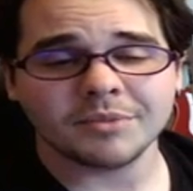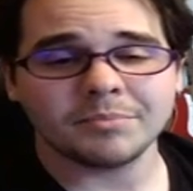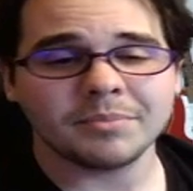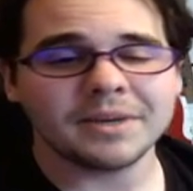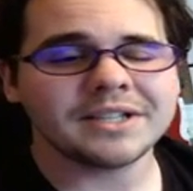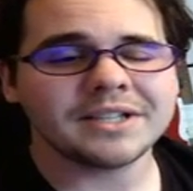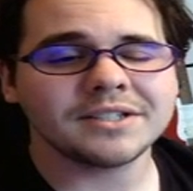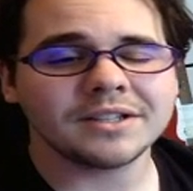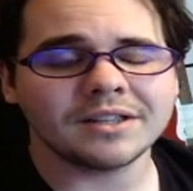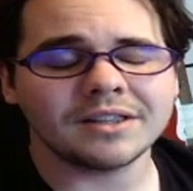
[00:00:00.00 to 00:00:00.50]

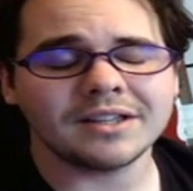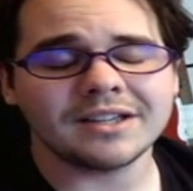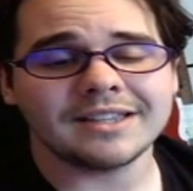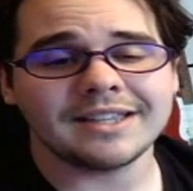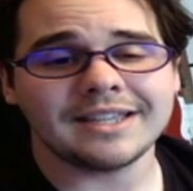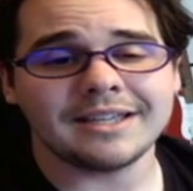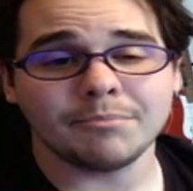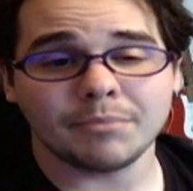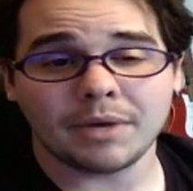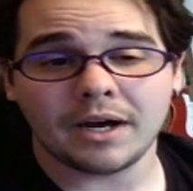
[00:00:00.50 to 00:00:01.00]
basically
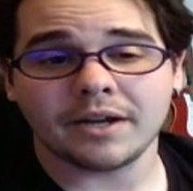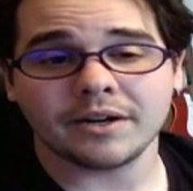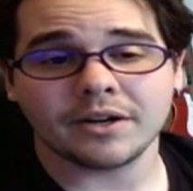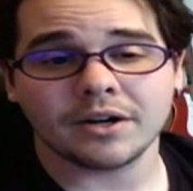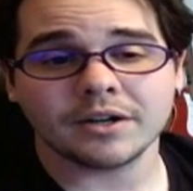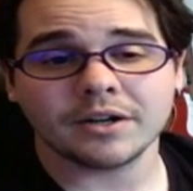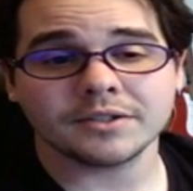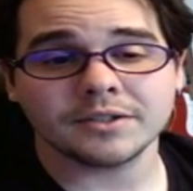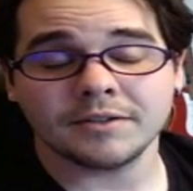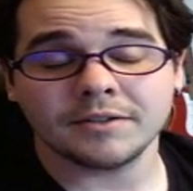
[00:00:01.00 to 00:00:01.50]
the
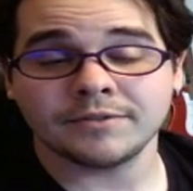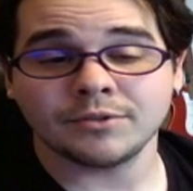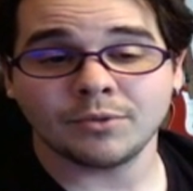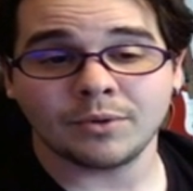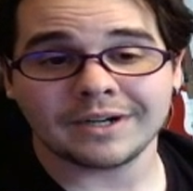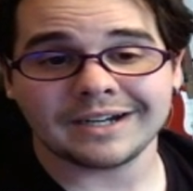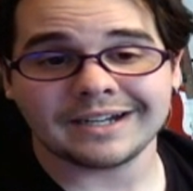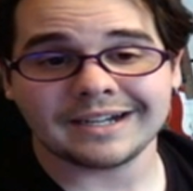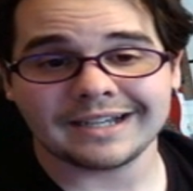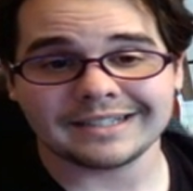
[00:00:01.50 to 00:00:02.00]
Monarchs of
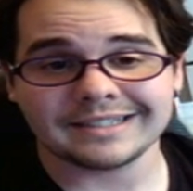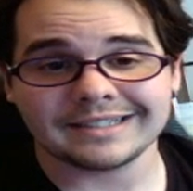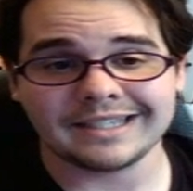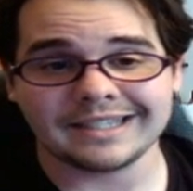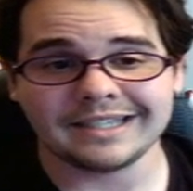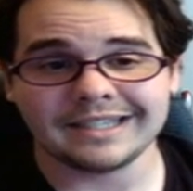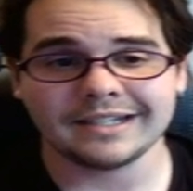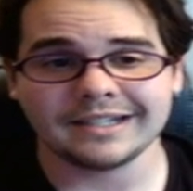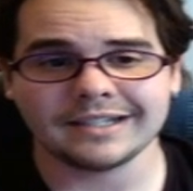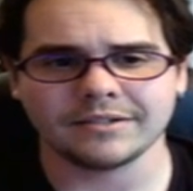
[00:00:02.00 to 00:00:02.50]

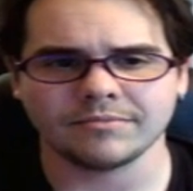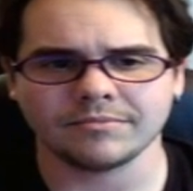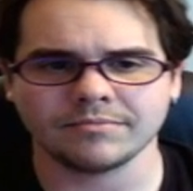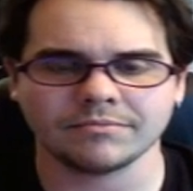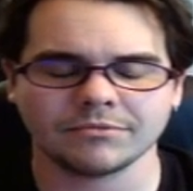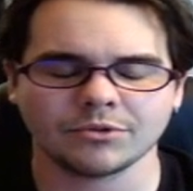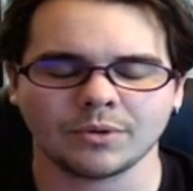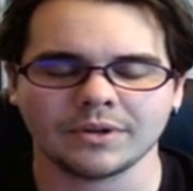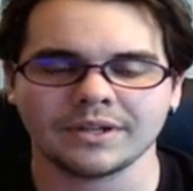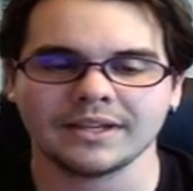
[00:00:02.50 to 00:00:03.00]
2019 and
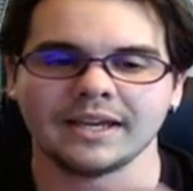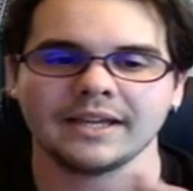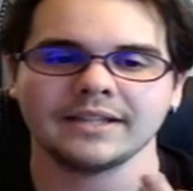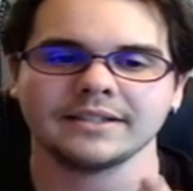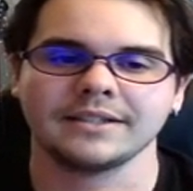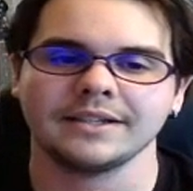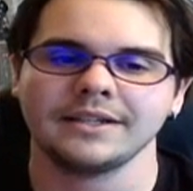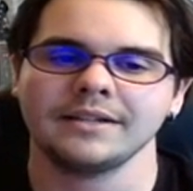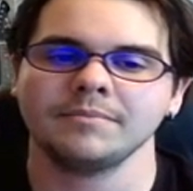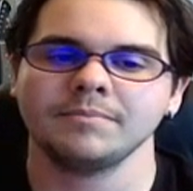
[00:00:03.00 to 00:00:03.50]

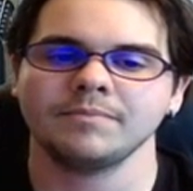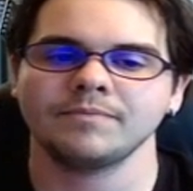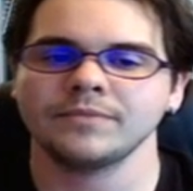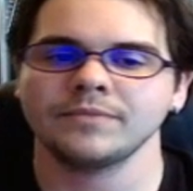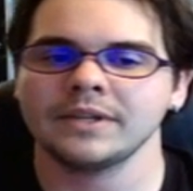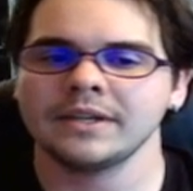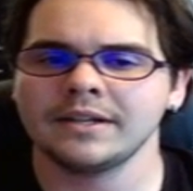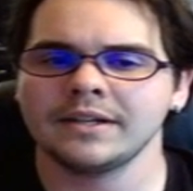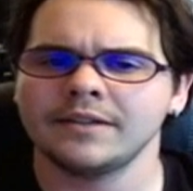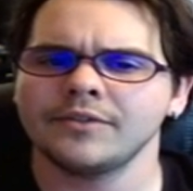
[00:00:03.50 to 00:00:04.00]
2018.
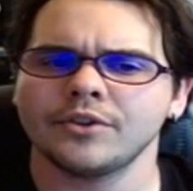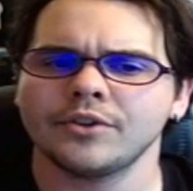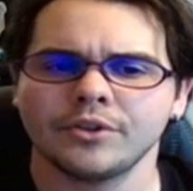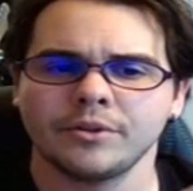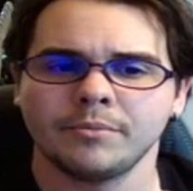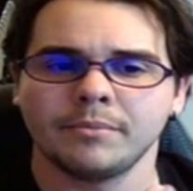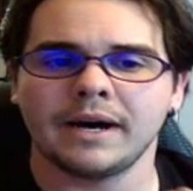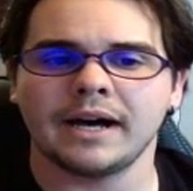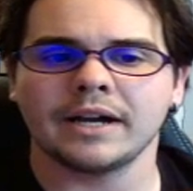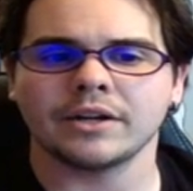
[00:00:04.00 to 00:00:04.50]
They're the
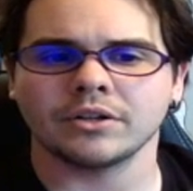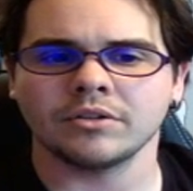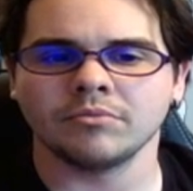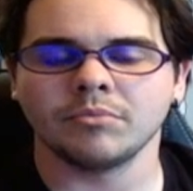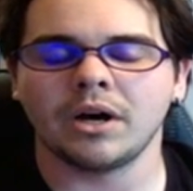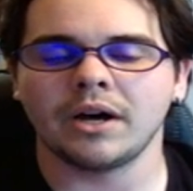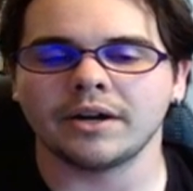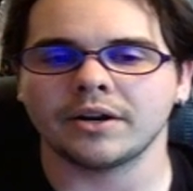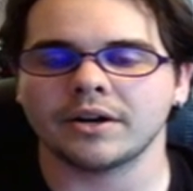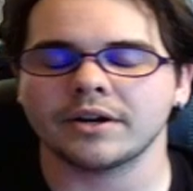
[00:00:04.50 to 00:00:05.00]
modern
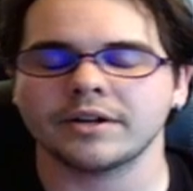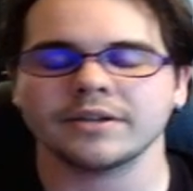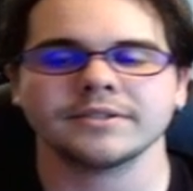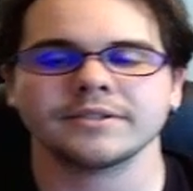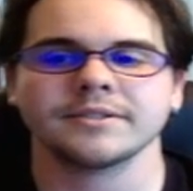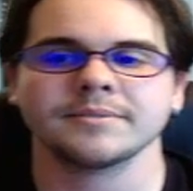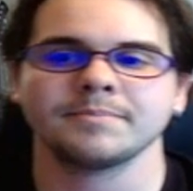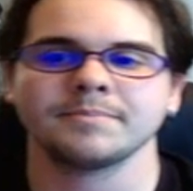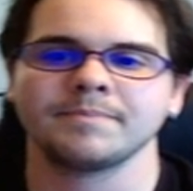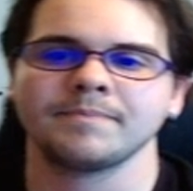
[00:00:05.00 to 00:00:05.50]

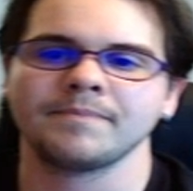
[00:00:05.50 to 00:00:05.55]
Monarchs.